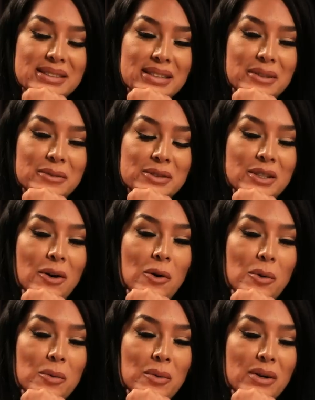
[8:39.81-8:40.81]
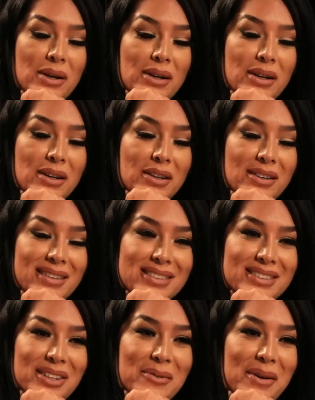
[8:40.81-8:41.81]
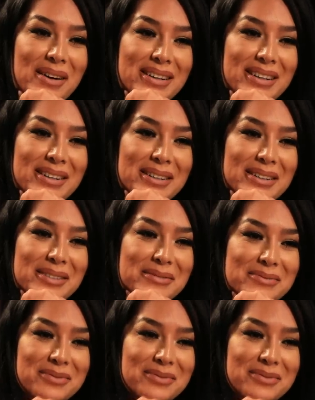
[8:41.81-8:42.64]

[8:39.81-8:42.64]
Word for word: that stuff. So, thank you. You're welcome.